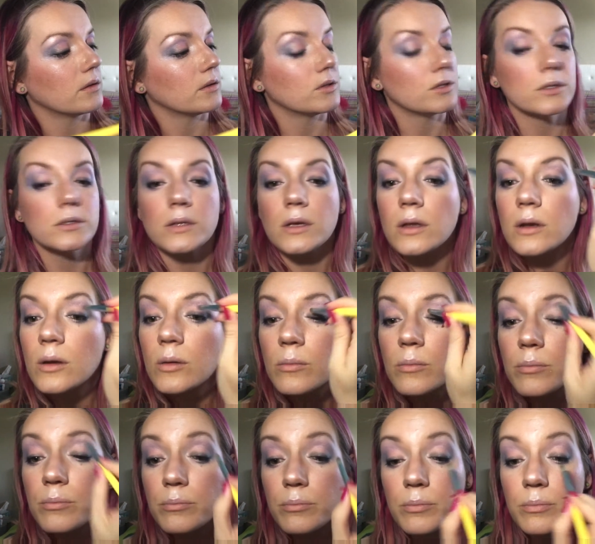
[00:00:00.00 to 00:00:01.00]
Just kind of
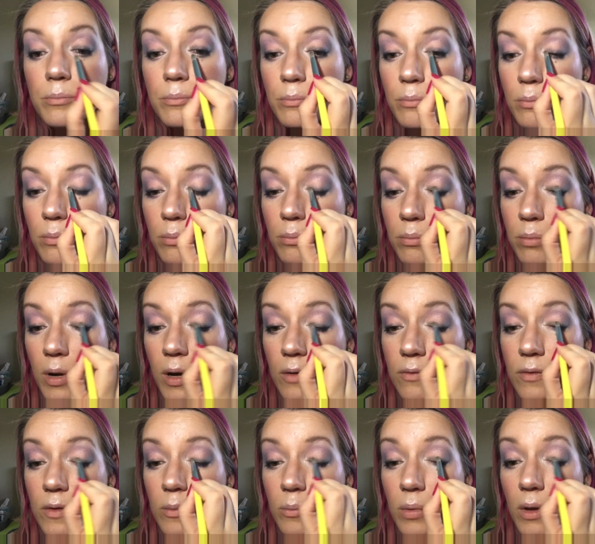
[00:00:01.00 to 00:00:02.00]

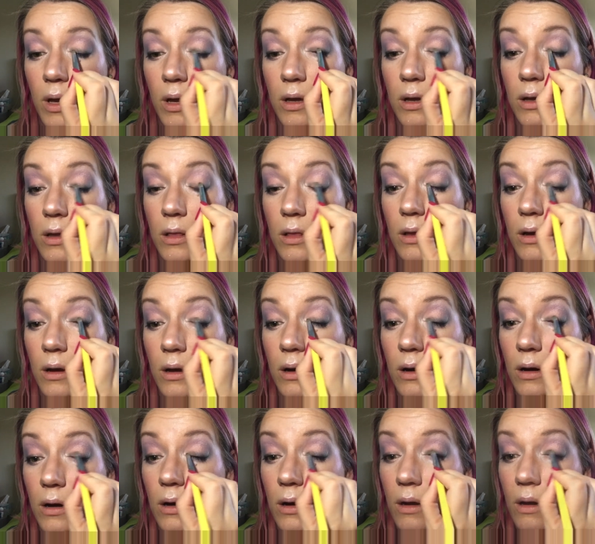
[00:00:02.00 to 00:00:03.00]
buff it back in there.
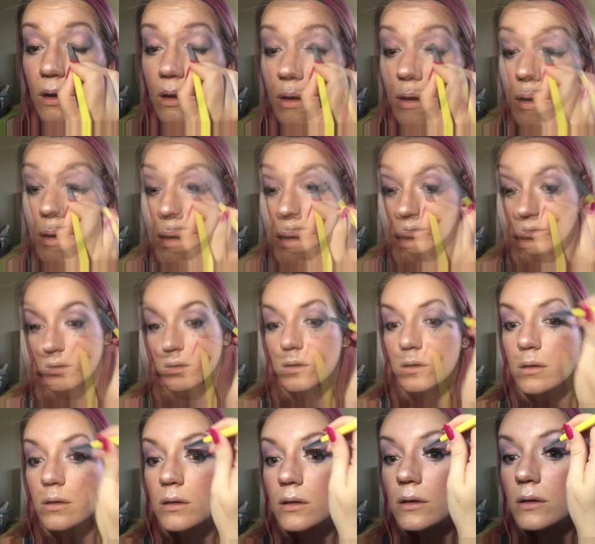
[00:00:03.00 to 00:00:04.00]

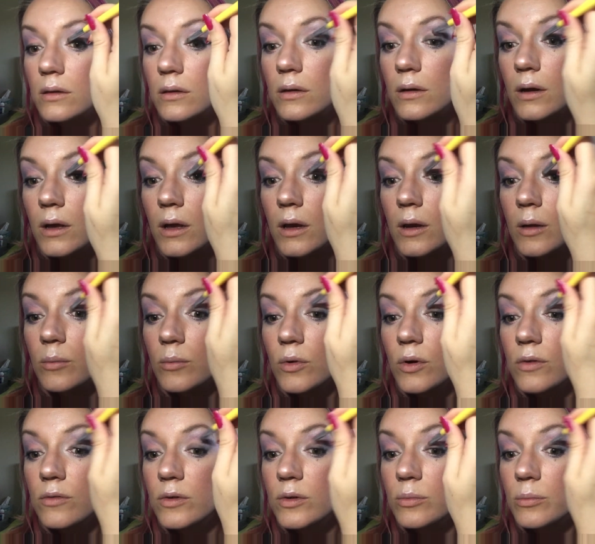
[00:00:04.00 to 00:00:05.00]
It's gonna end up
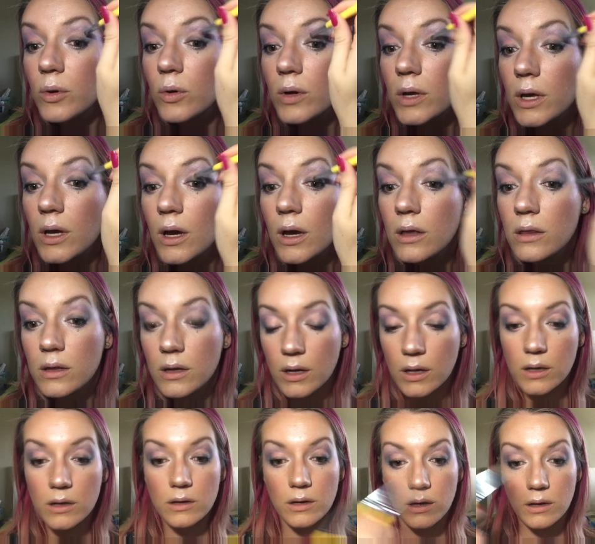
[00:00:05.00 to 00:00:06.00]
more of a smoky eye than I
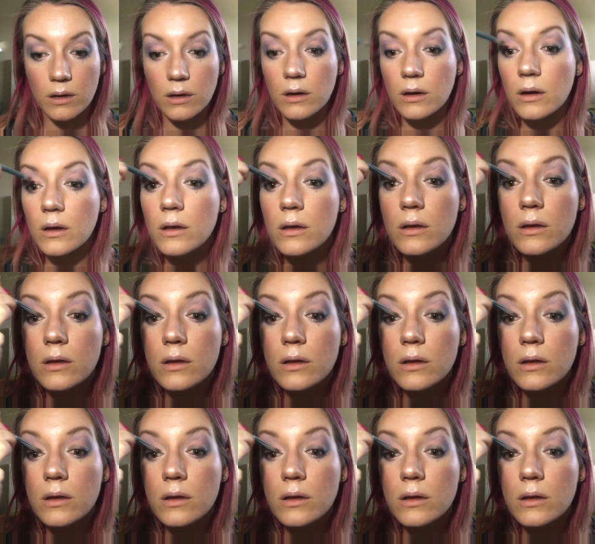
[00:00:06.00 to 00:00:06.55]
intended.